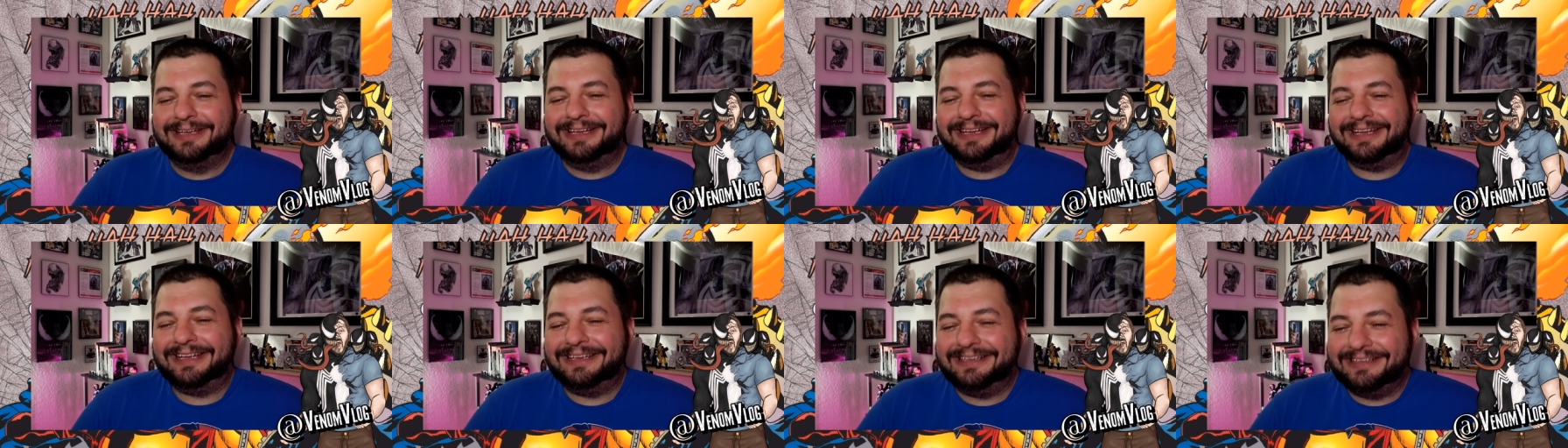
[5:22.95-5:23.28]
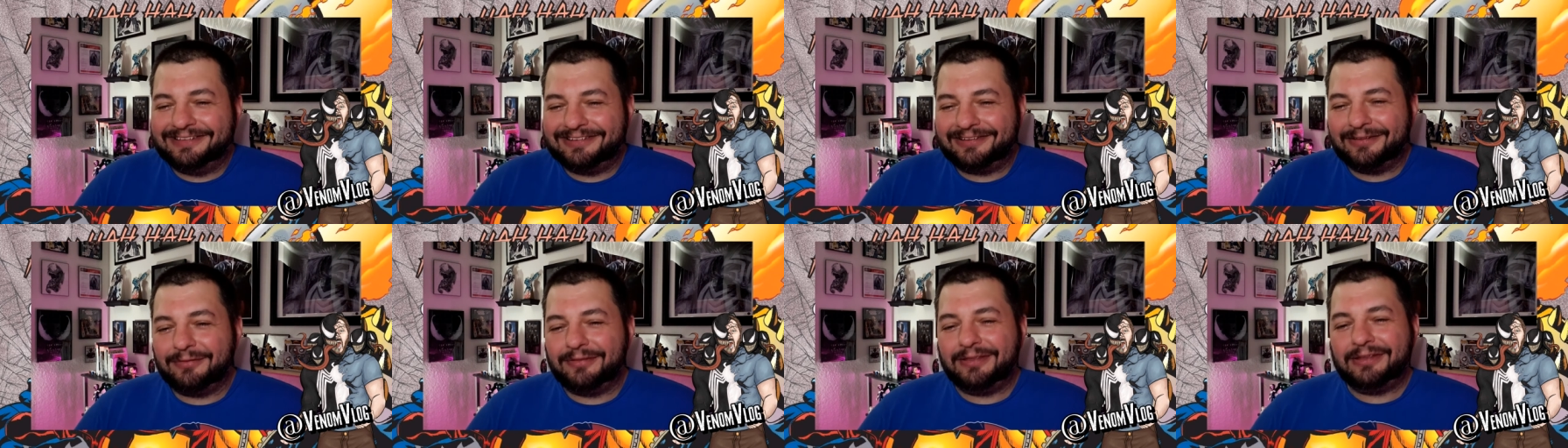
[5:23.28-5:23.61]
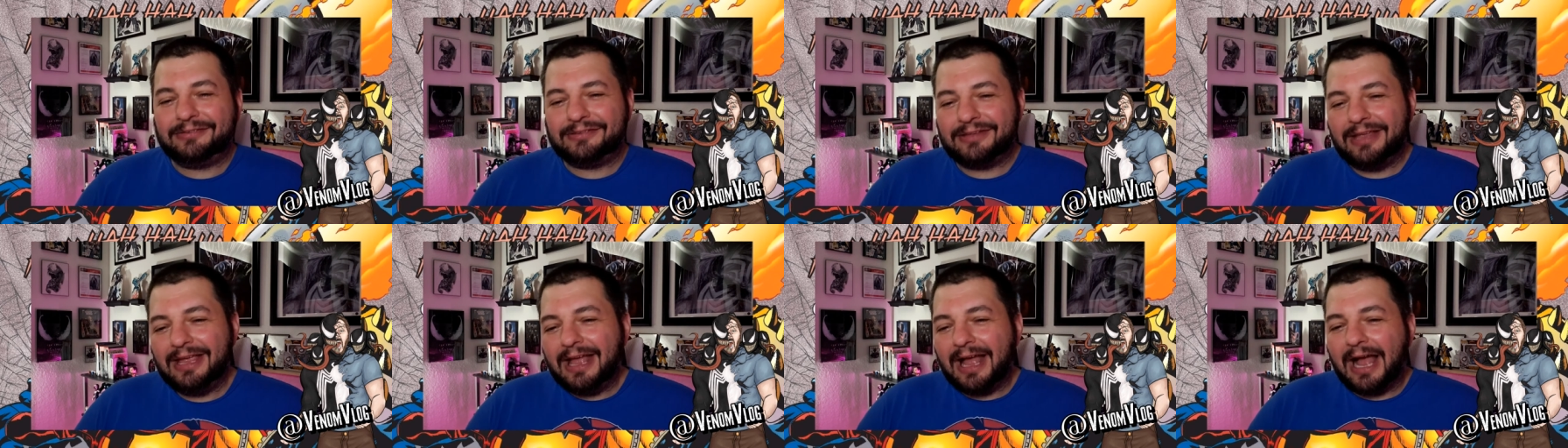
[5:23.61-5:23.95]
And so
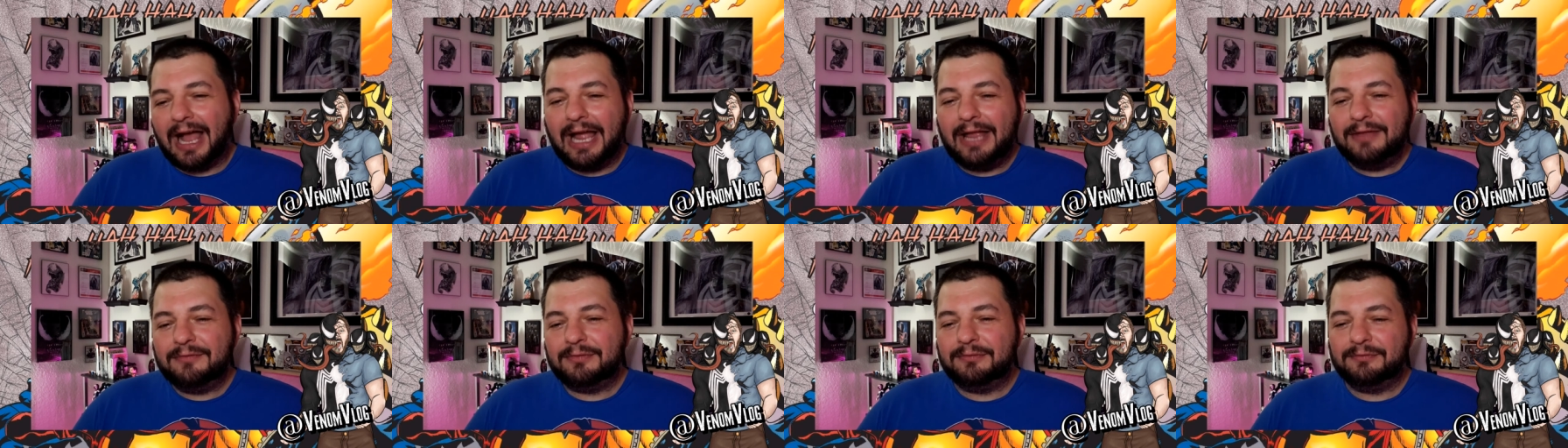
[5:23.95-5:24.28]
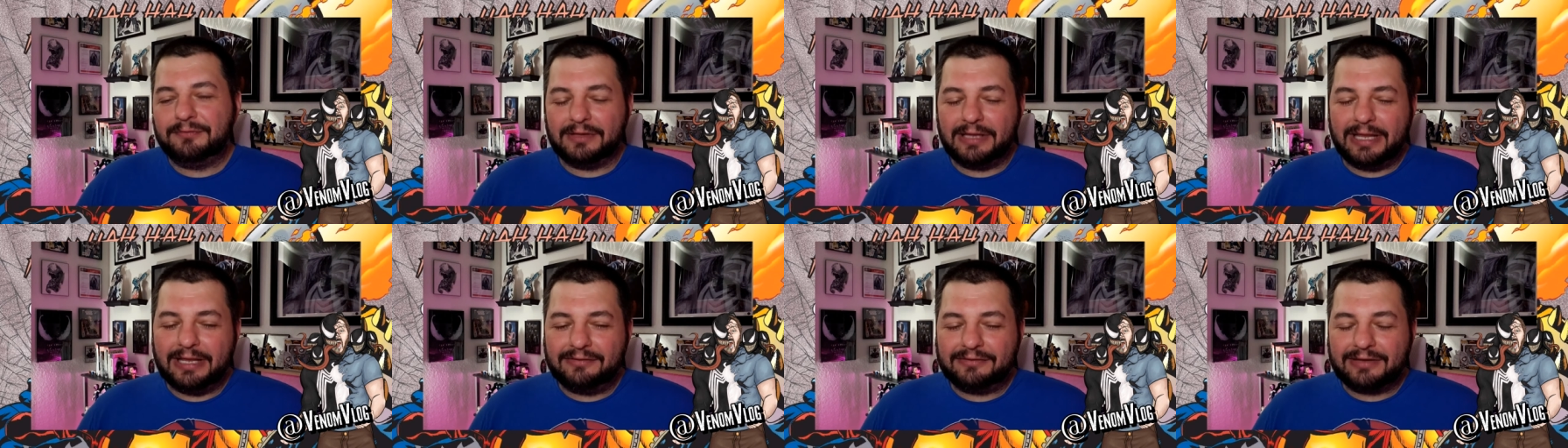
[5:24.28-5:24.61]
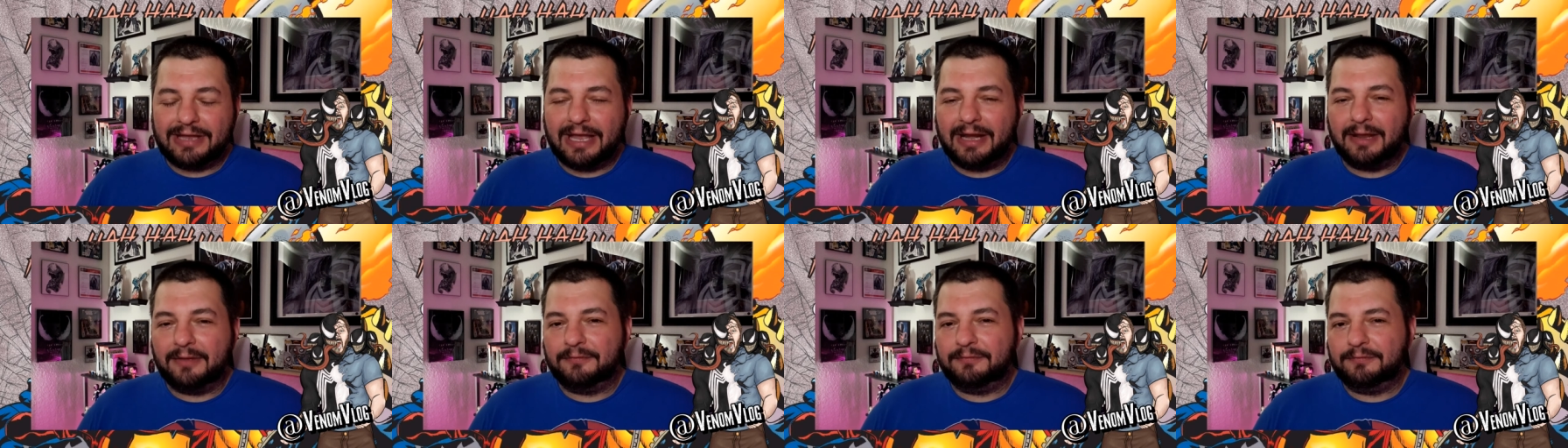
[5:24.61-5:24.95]
this Ivan Velez
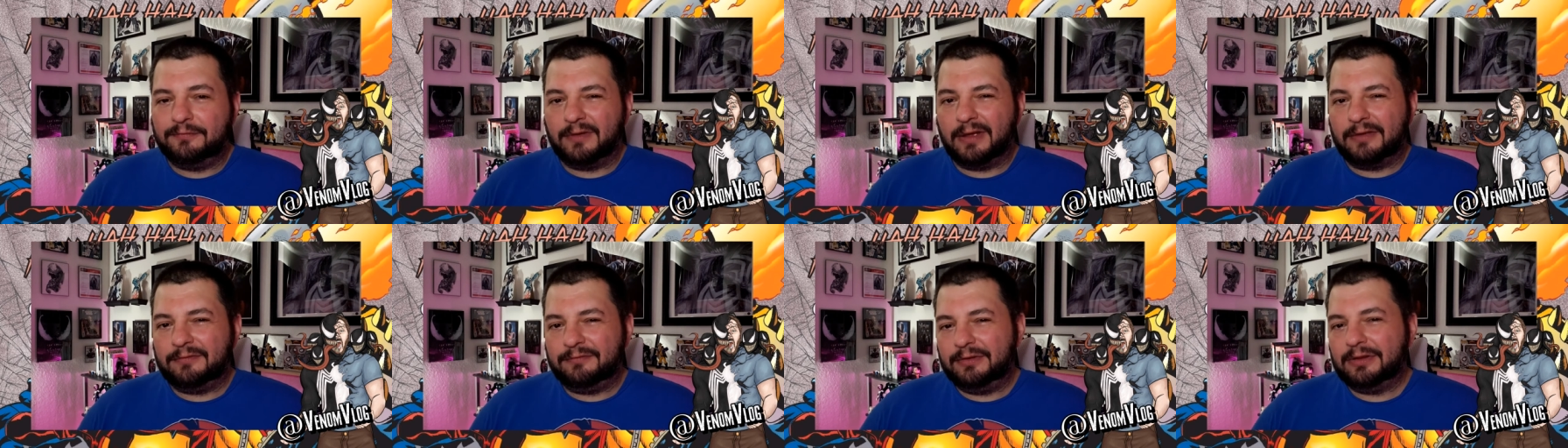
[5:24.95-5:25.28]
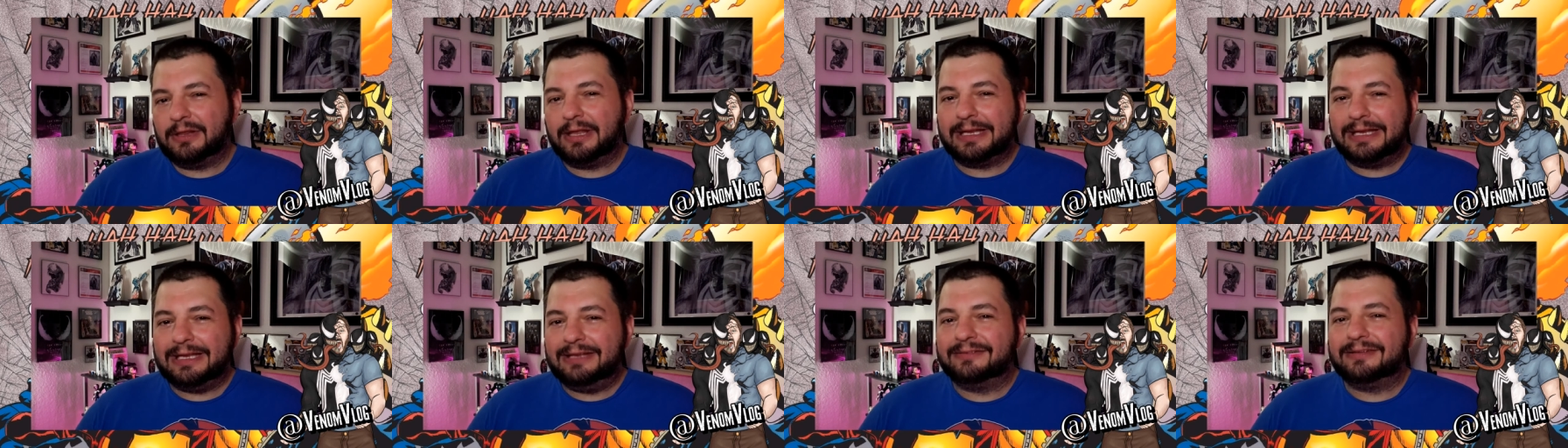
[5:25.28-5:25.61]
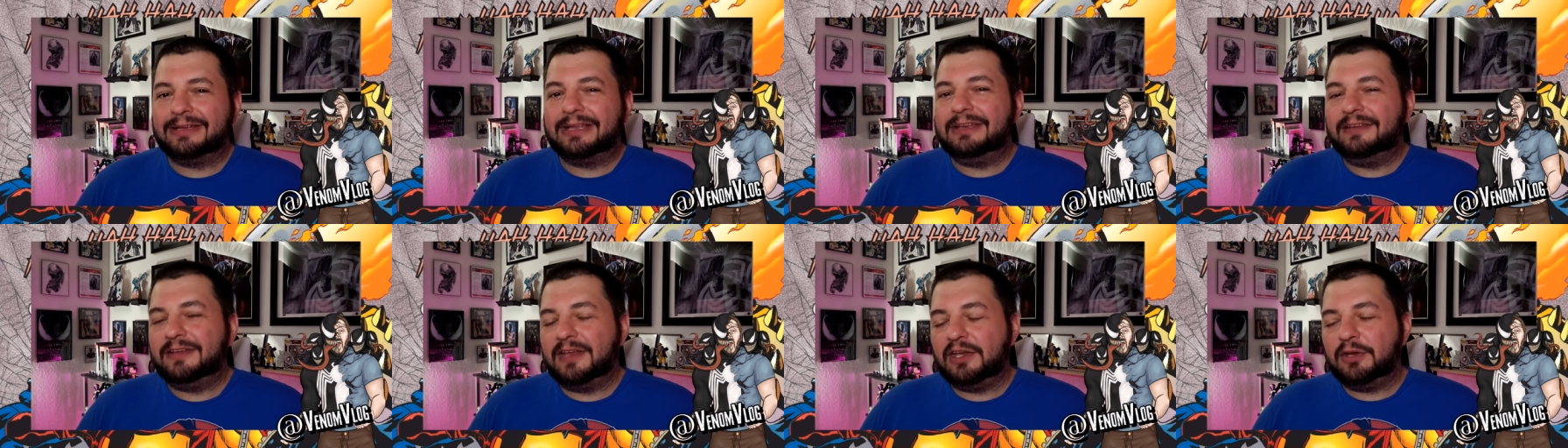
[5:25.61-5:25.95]
kind of I feel like he's
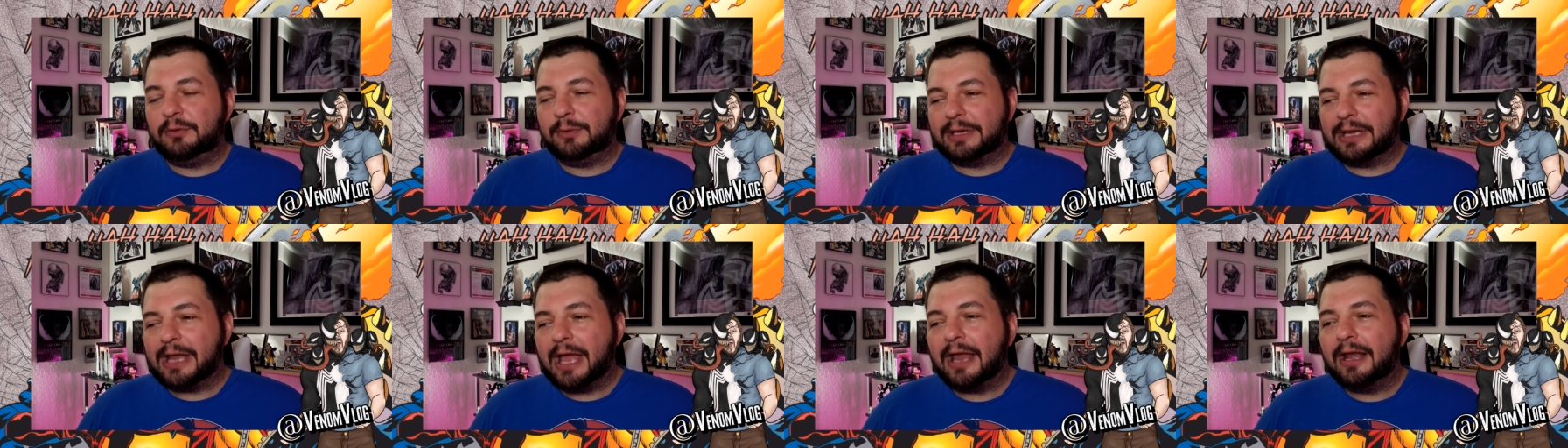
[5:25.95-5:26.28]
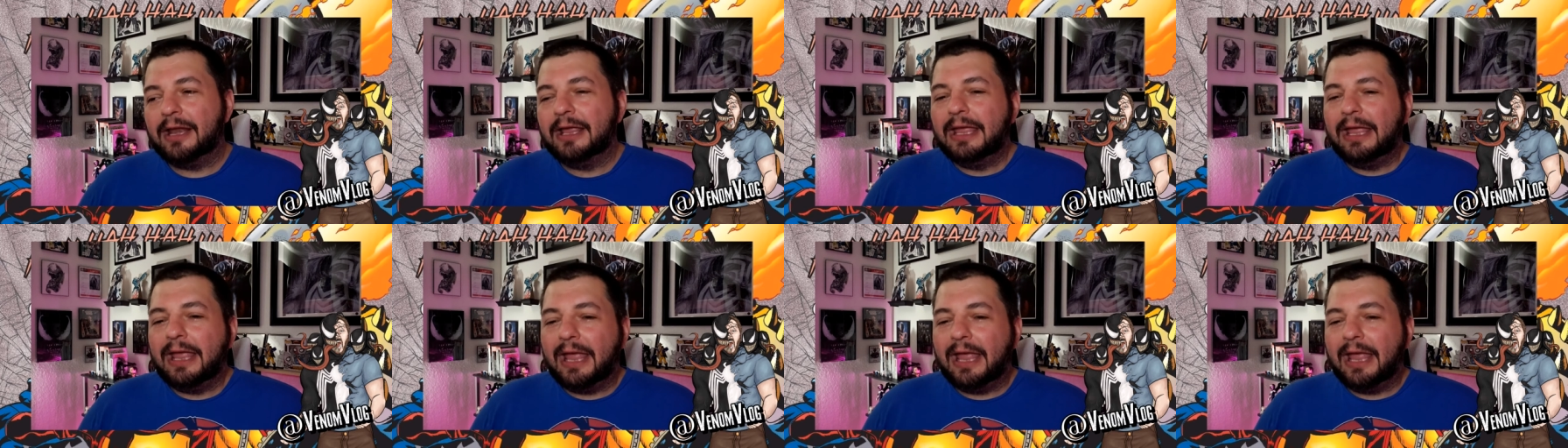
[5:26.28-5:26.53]
continuing that.